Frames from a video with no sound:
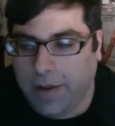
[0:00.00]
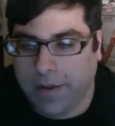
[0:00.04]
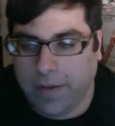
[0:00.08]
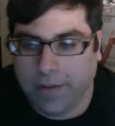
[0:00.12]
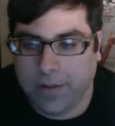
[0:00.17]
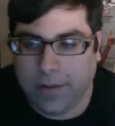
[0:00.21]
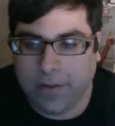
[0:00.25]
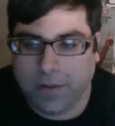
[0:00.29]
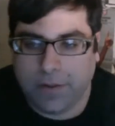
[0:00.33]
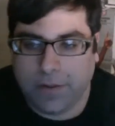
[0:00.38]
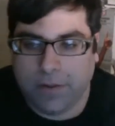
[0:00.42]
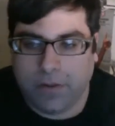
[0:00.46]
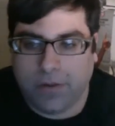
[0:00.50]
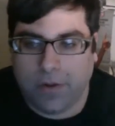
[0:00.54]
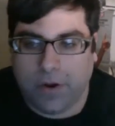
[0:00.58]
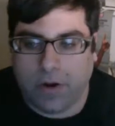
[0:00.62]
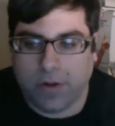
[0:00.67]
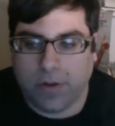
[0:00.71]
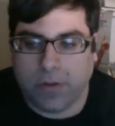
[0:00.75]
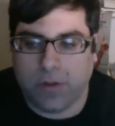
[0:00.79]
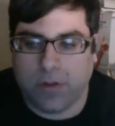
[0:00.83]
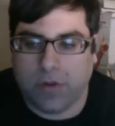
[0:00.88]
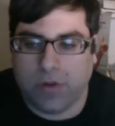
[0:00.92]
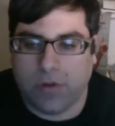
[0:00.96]
starts
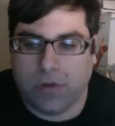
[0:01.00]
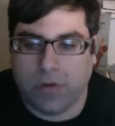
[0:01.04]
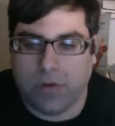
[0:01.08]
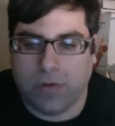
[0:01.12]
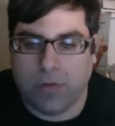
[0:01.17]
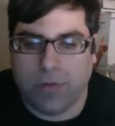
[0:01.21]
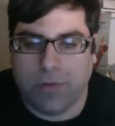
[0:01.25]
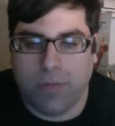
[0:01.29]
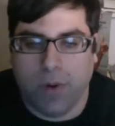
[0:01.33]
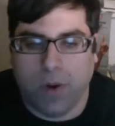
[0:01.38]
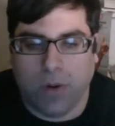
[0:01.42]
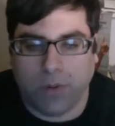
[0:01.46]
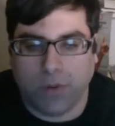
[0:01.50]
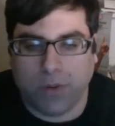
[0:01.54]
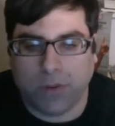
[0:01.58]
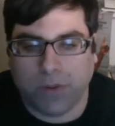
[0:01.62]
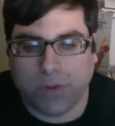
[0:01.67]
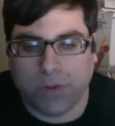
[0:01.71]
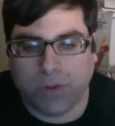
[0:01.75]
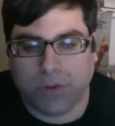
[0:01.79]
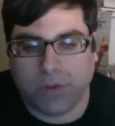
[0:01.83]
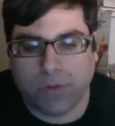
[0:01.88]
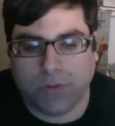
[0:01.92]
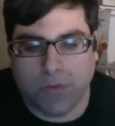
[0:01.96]
to bolster
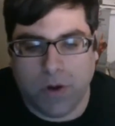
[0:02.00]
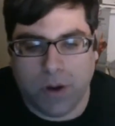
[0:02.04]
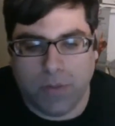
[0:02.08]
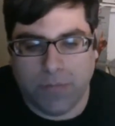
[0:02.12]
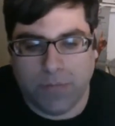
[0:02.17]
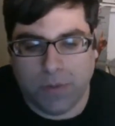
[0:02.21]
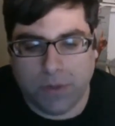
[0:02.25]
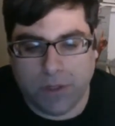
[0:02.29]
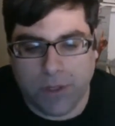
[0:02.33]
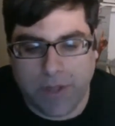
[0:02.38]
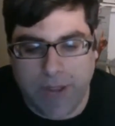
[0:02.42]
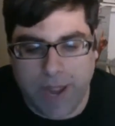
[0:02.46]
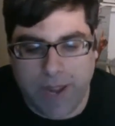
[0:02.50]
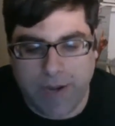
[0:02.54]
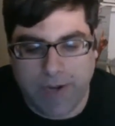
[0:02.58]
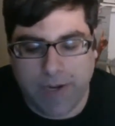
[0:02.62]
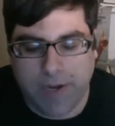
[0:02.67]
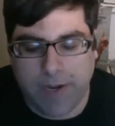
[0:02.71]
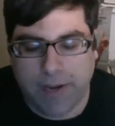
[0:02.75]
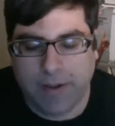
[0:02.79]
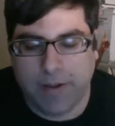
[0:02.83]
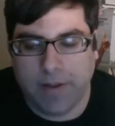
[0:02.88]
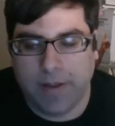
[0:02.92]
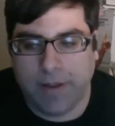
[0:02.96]
Trump's
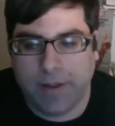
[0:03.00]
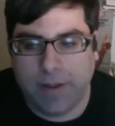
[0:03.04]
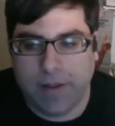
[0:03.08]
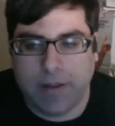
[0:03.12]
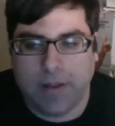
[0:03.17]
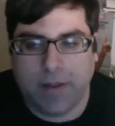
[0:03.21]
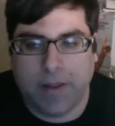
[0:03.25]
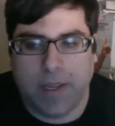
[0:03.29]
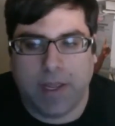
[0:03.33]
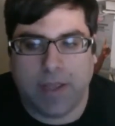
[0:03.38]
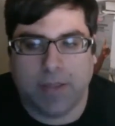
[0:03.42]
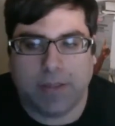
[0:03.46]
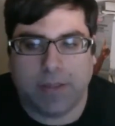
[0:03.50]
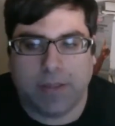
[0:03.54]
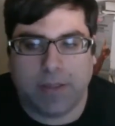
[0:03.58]
standing in